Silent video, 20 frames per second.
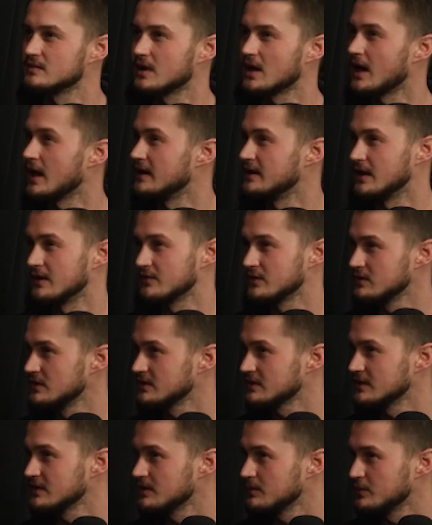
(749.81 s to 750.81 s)
I'd never
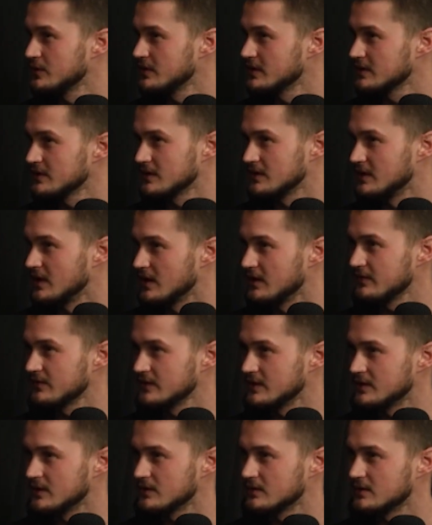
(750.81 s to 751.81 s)
looked at the book enough, you know,